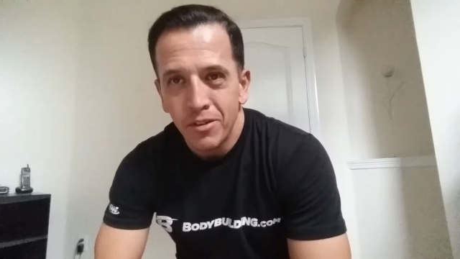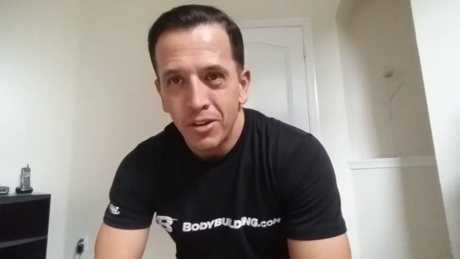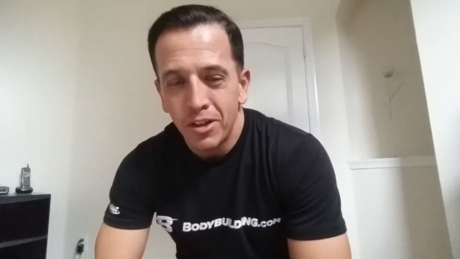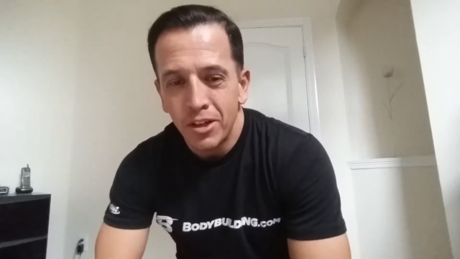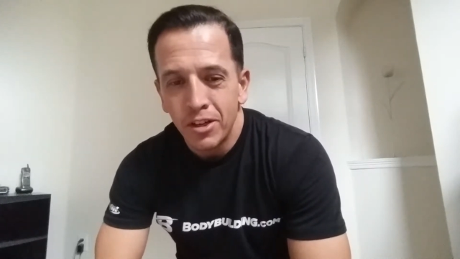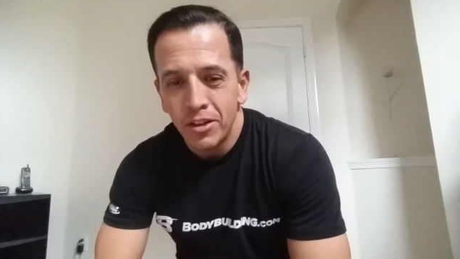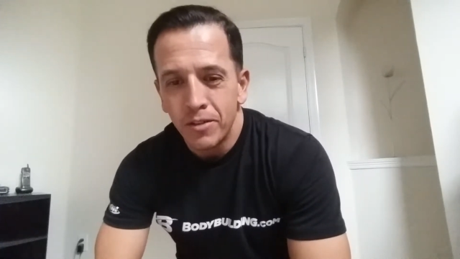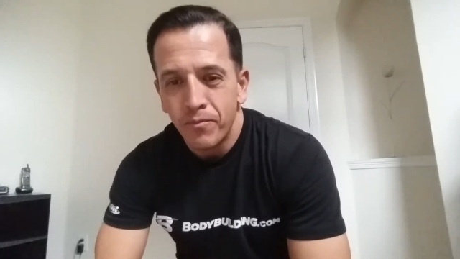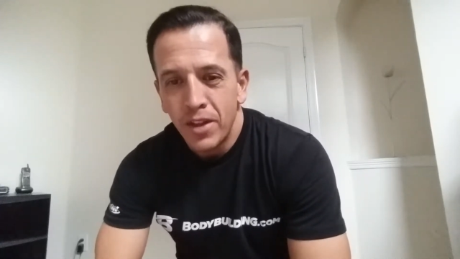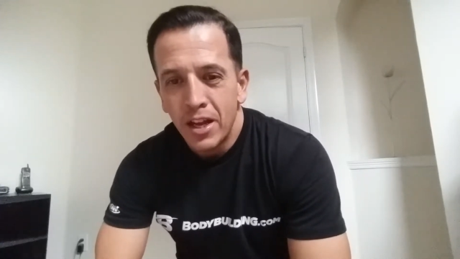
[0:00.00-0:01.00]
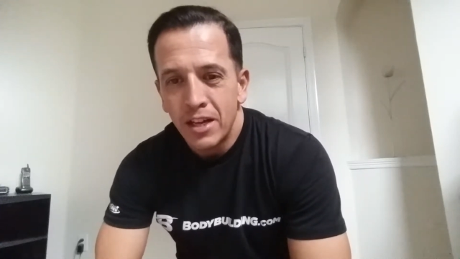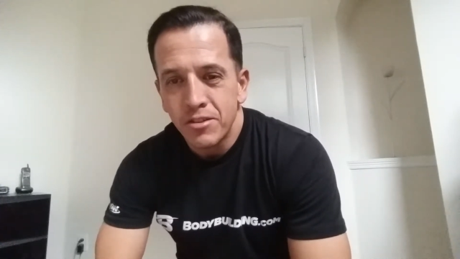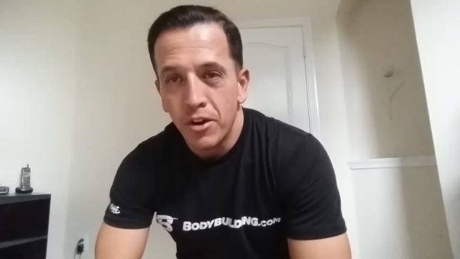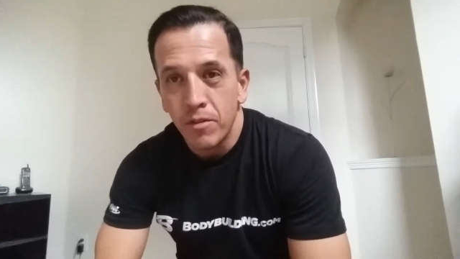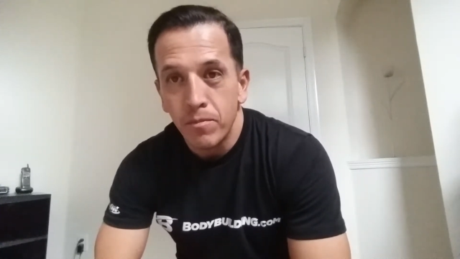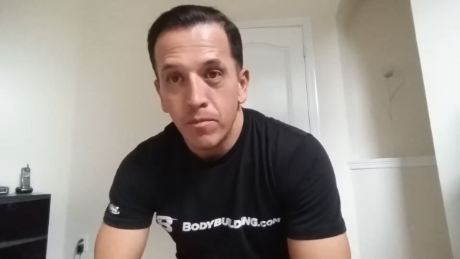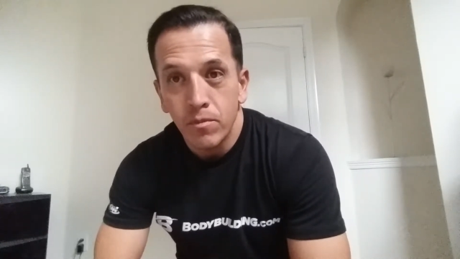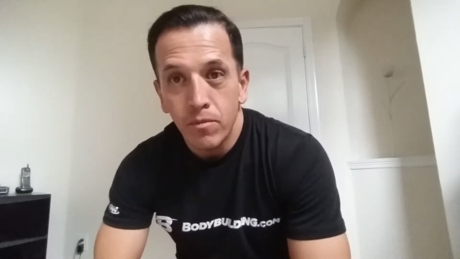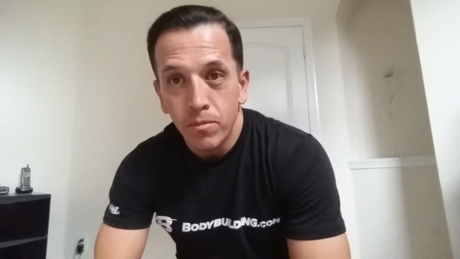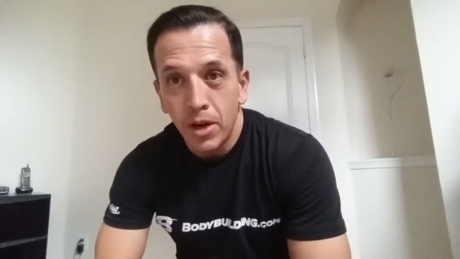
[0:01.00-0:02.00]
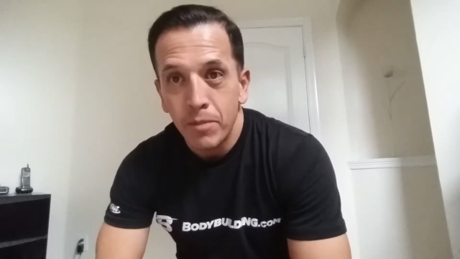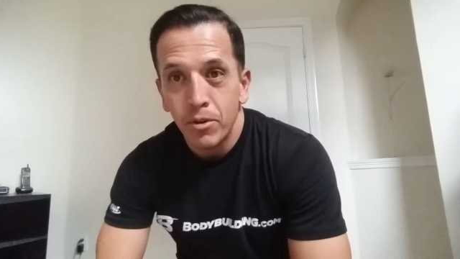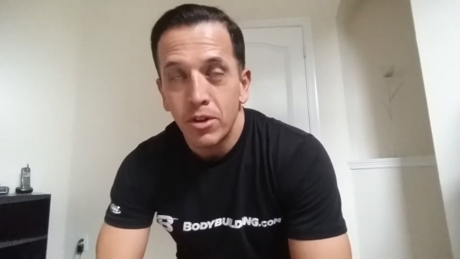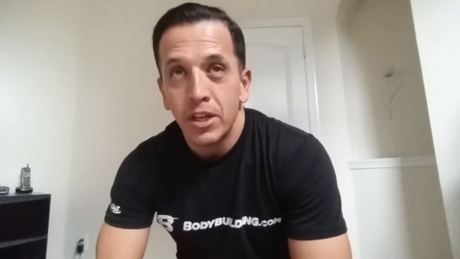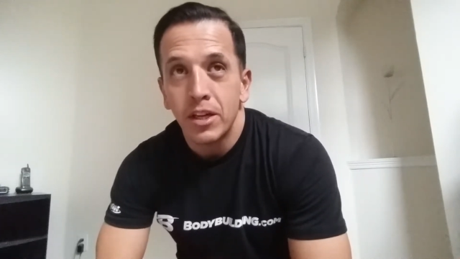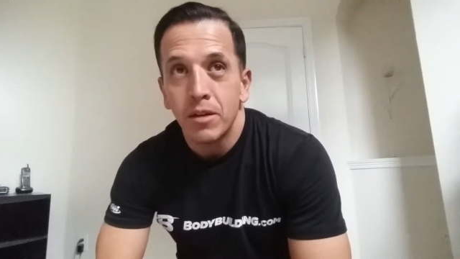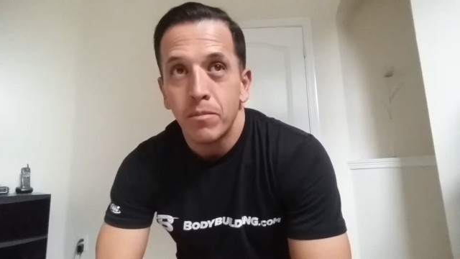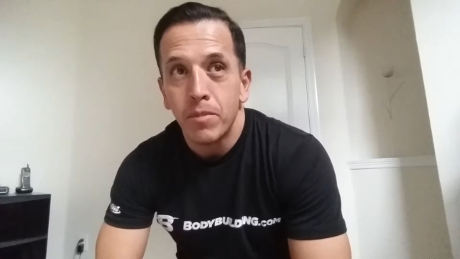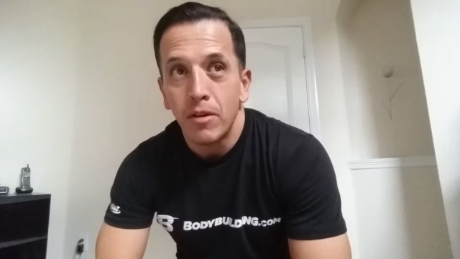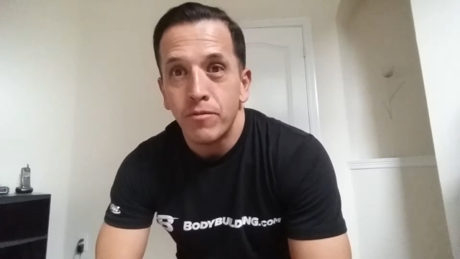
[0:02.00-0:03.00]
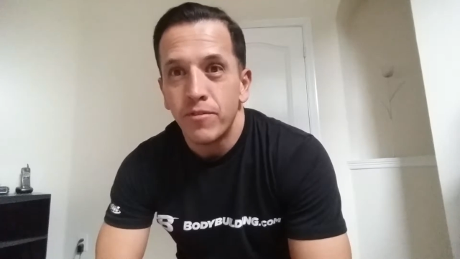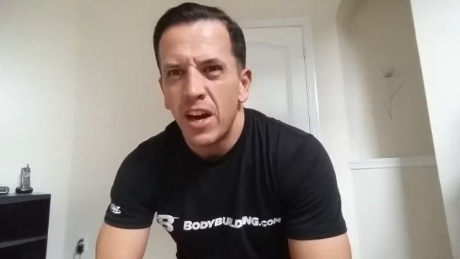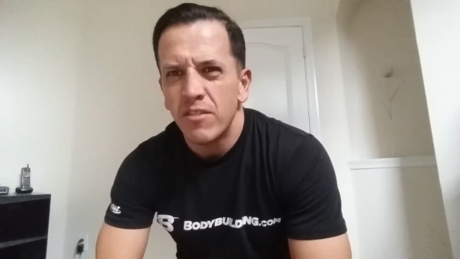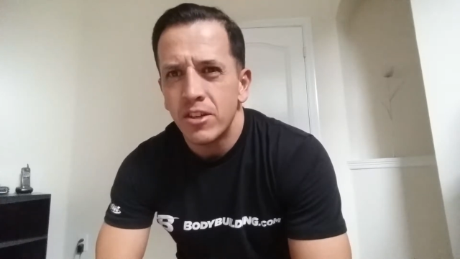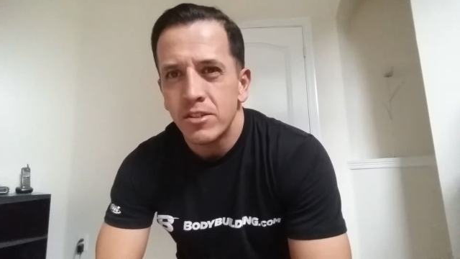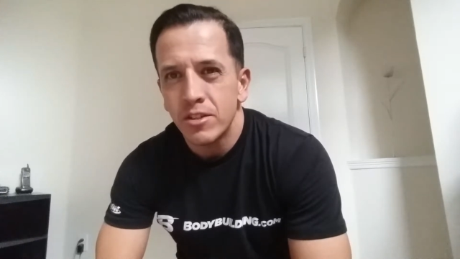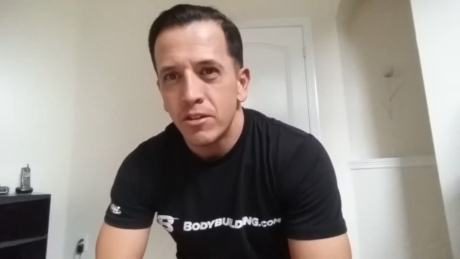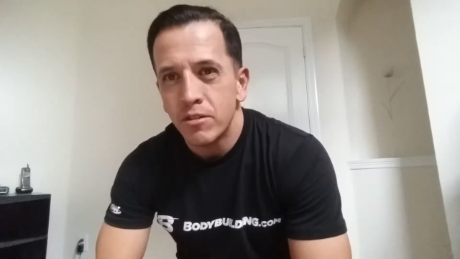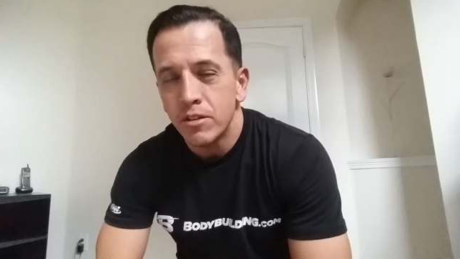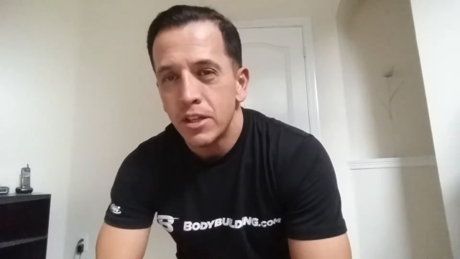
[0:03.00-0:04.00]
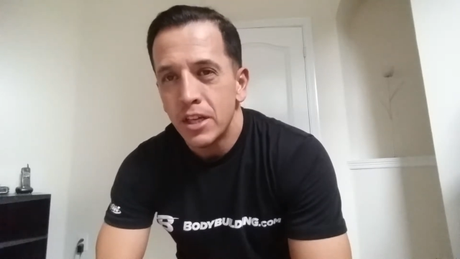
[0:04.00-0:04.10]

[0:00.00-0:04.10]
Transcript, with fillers: Uh, started bodybuilding about five years ago.